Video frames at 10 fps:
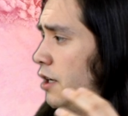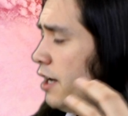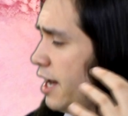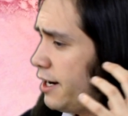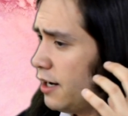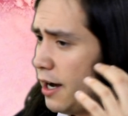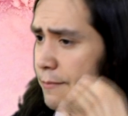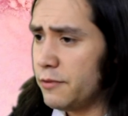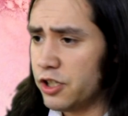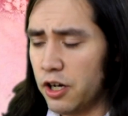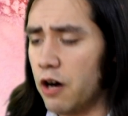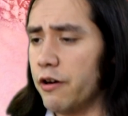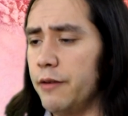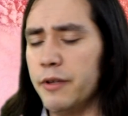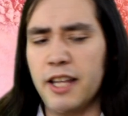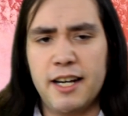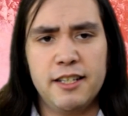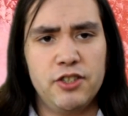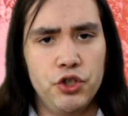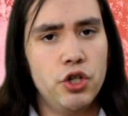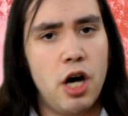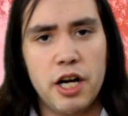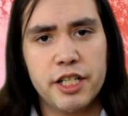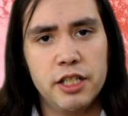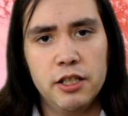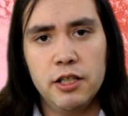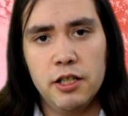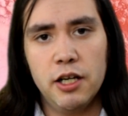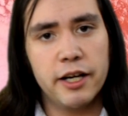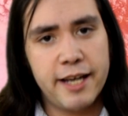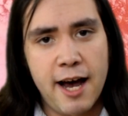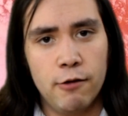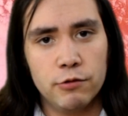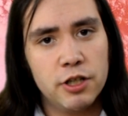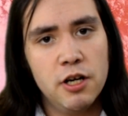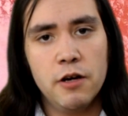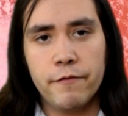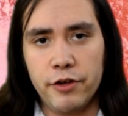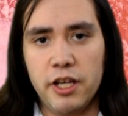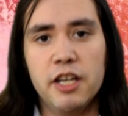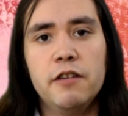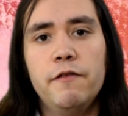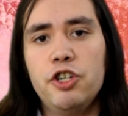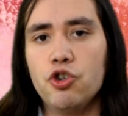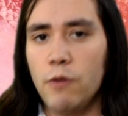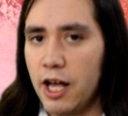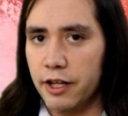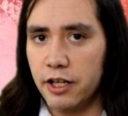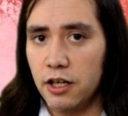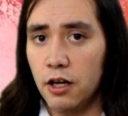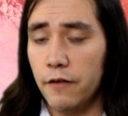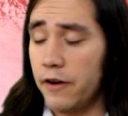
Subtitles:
And I'm sorry, but that does not account for the individuality of